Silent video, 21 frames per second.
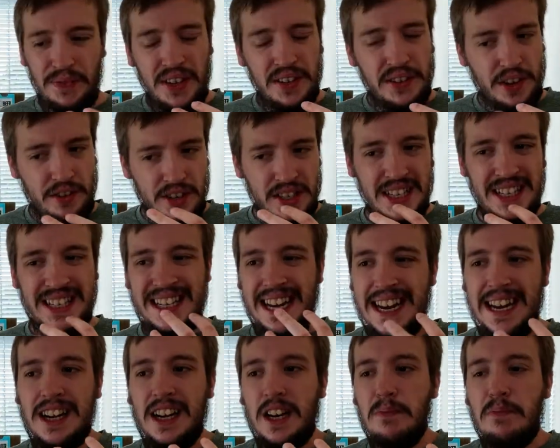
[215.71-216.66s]
There is a
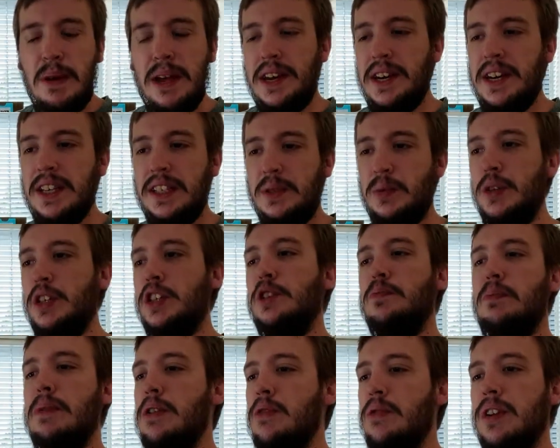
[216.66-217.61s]
tingling bitterness which is
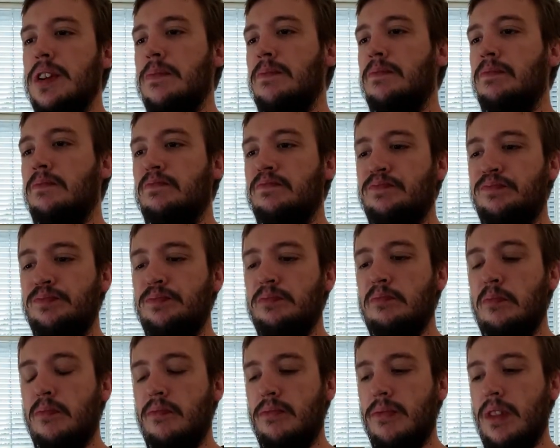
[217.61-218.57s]
building,
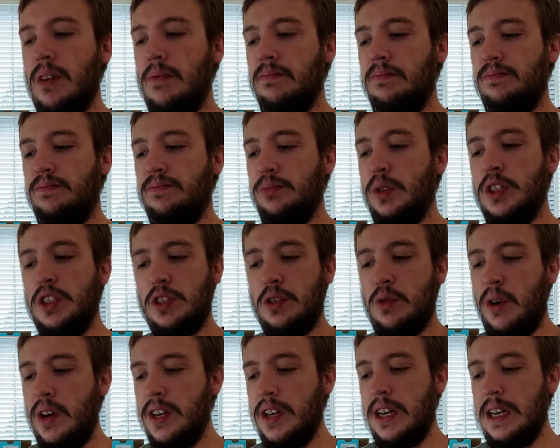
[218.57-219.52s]
which is
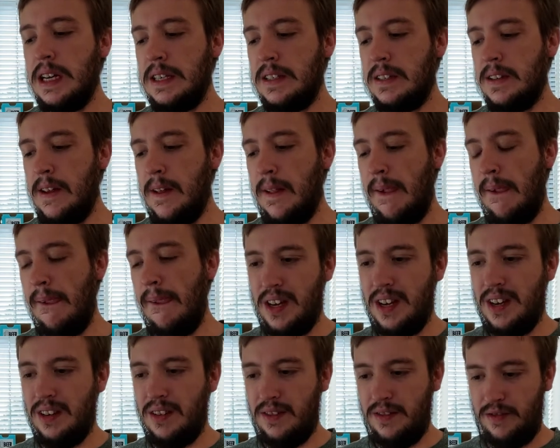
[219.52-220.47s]
quite nice.
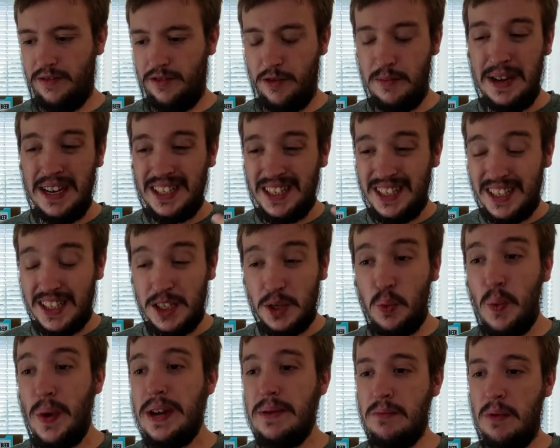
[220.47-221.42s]
For me, it's a
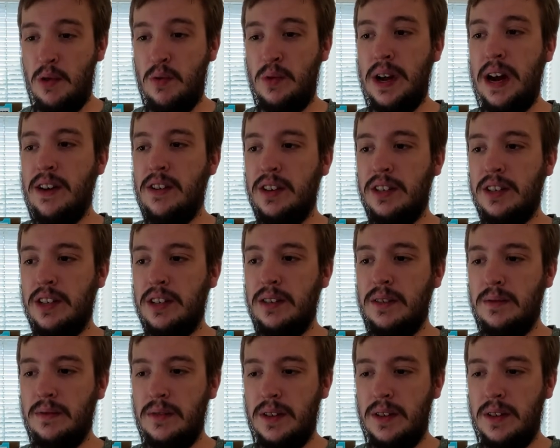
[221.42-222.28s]
sweet malt character,